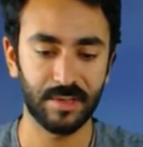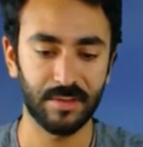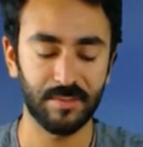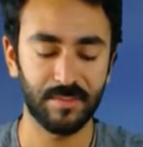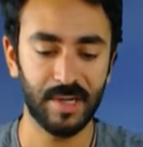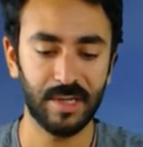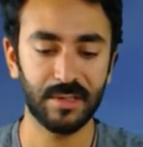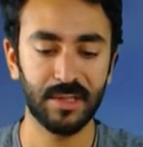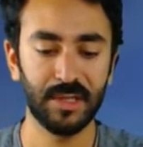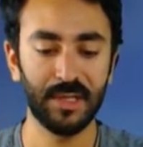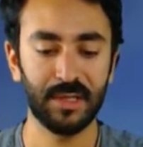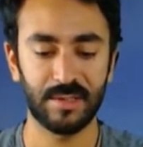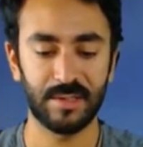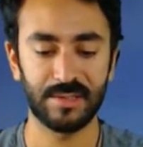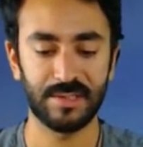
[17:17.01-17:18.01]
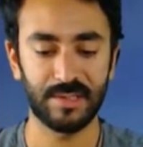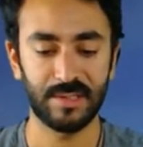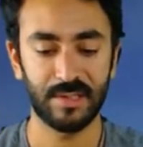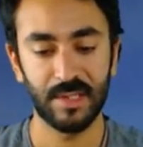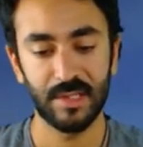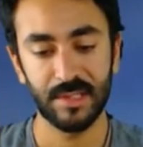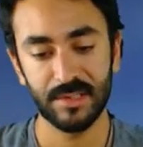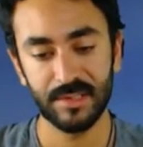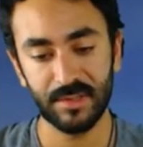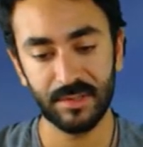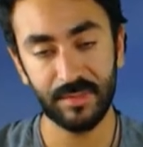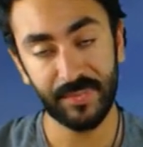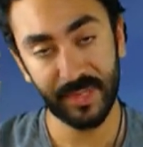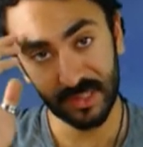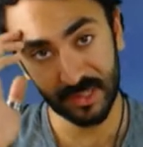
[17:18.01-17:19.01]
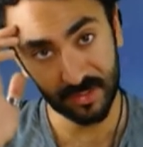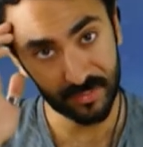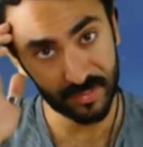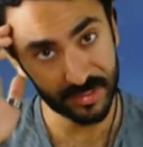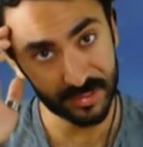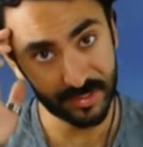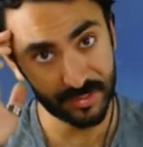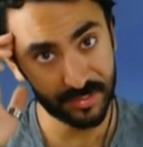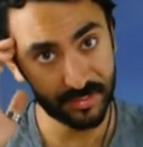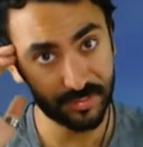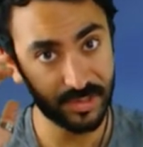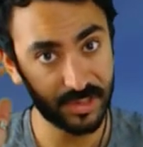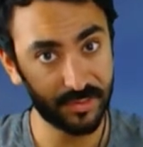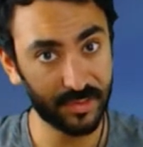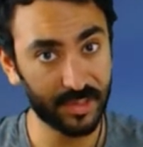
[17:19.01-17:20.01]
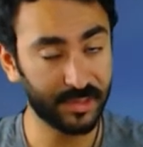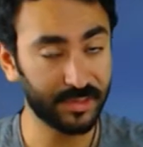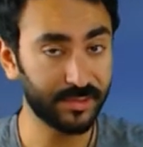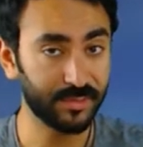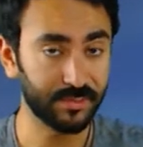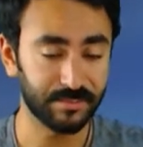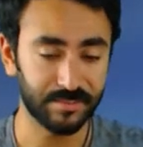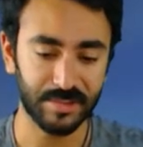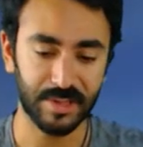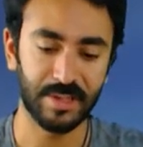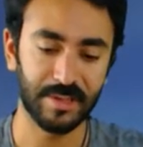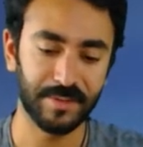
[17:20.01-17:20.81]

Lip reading: I'm gonna go back. That's it. So depending on what you really want to do.